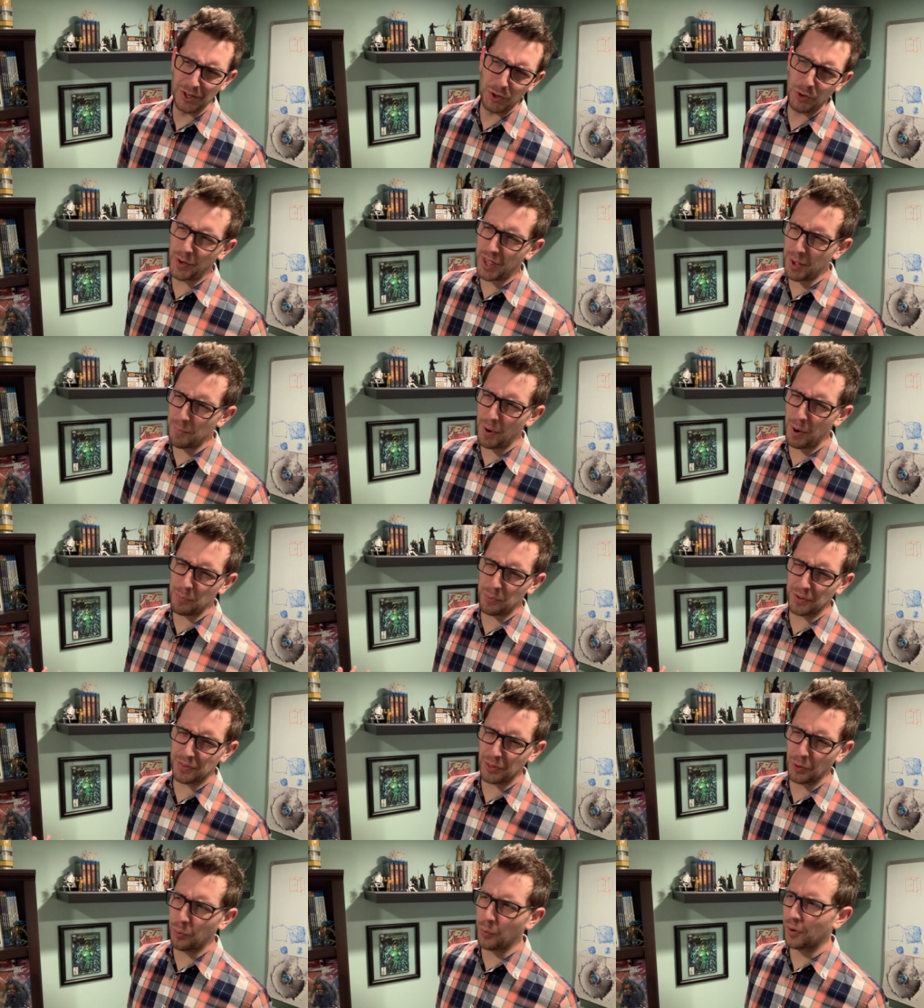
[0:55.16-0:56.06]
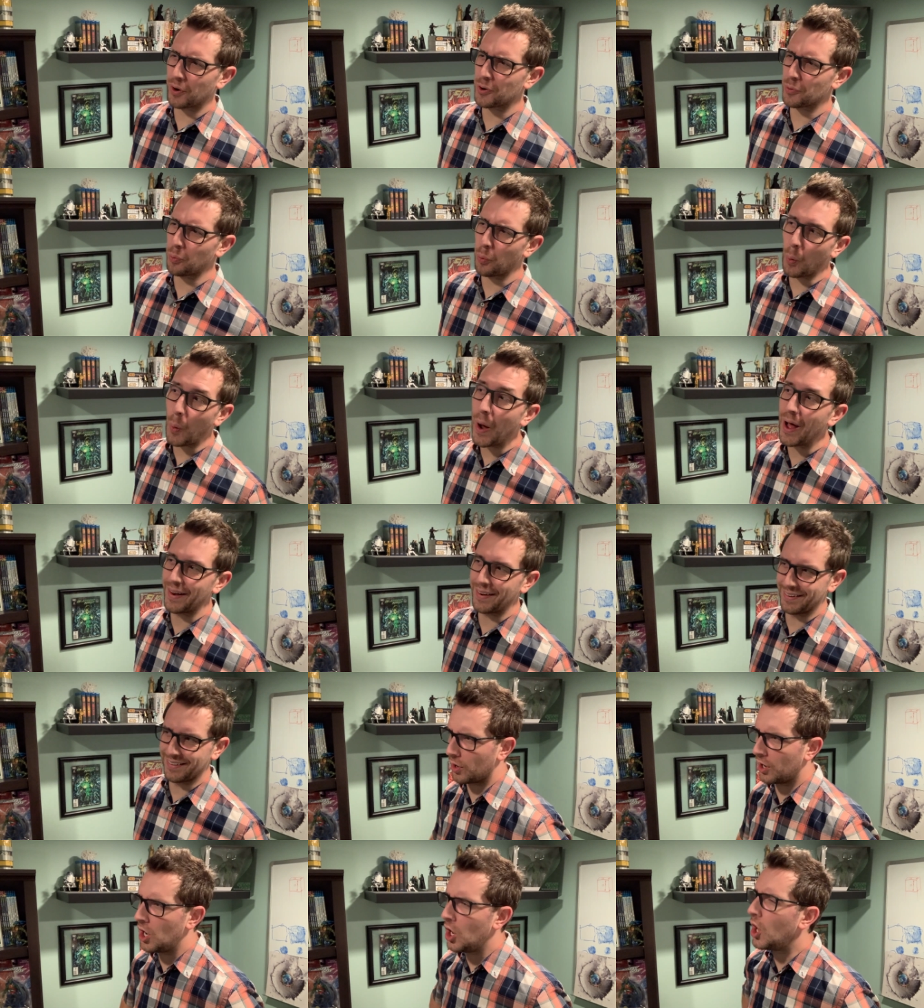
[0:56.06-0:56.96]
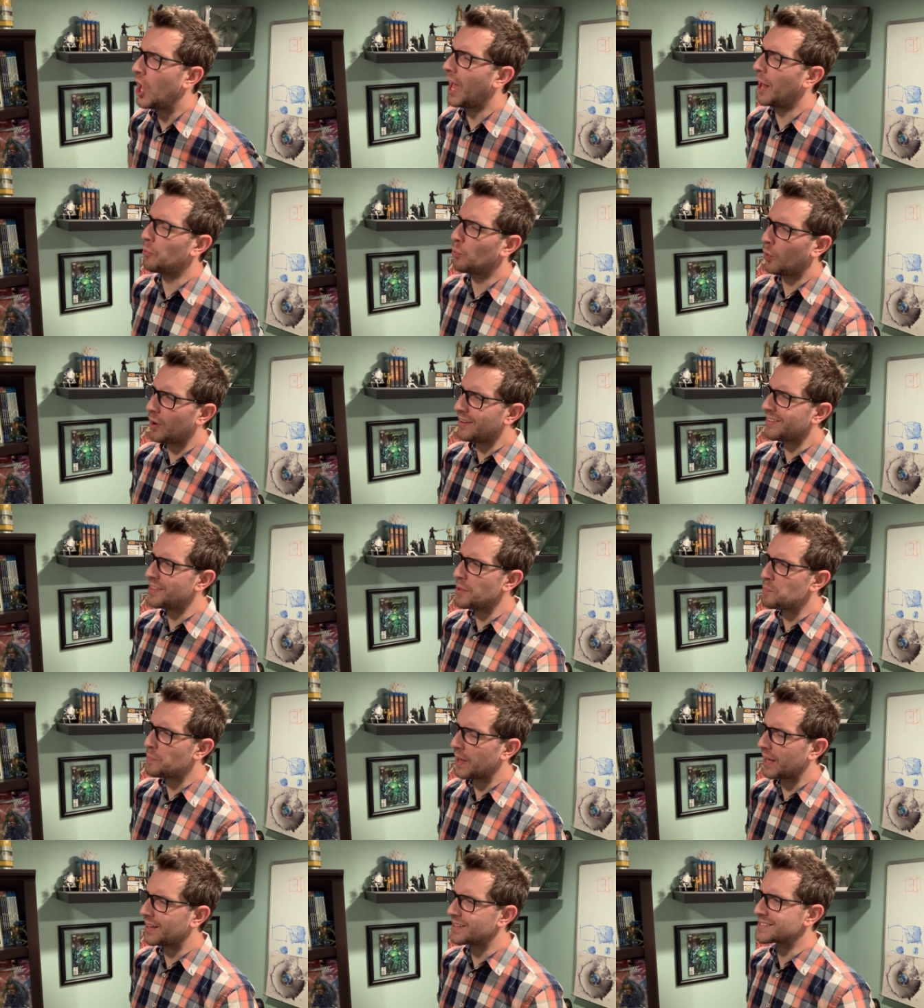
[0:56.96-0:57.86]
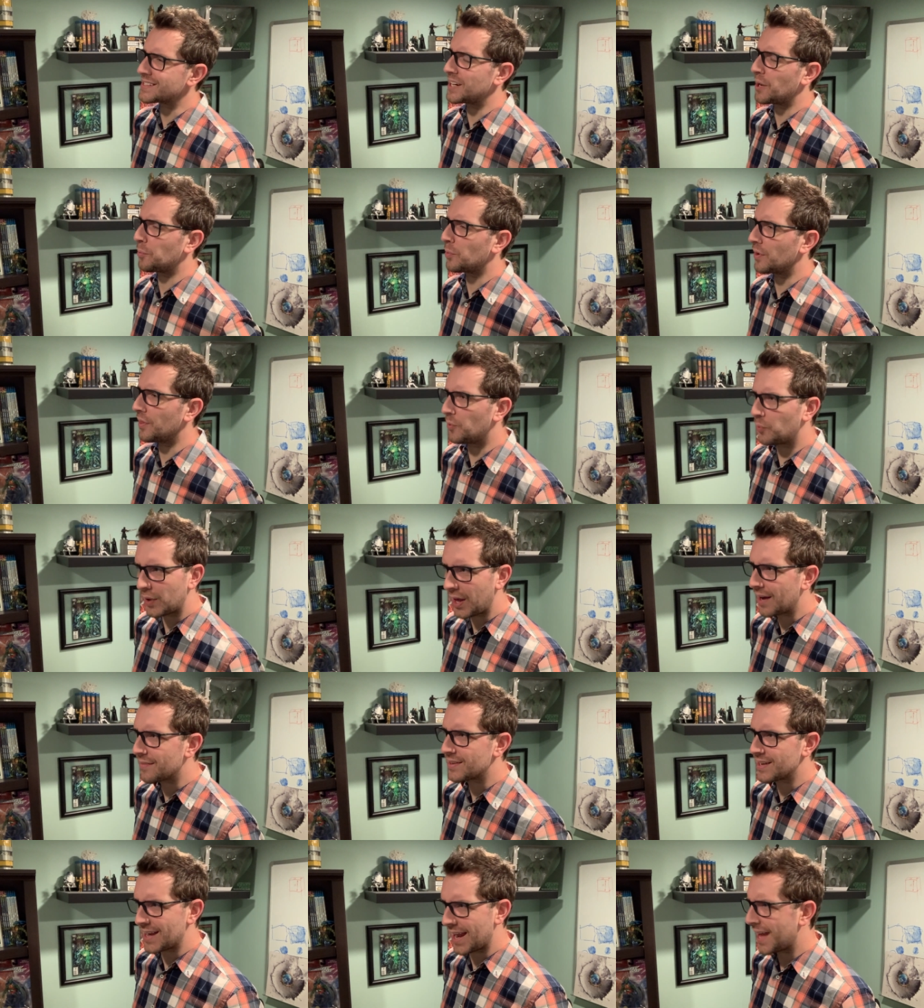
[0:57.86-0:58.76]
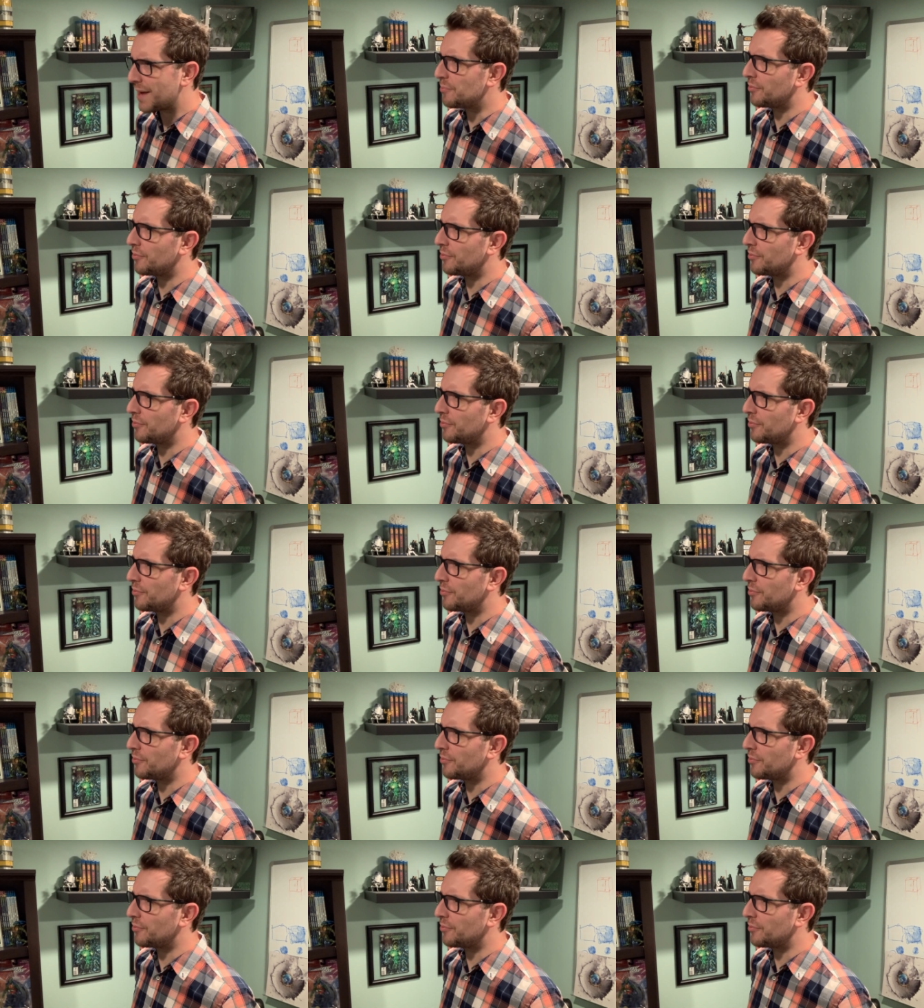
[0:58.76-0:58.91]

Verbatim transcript: Who came up with the word one? And what is the biggest number that we have a name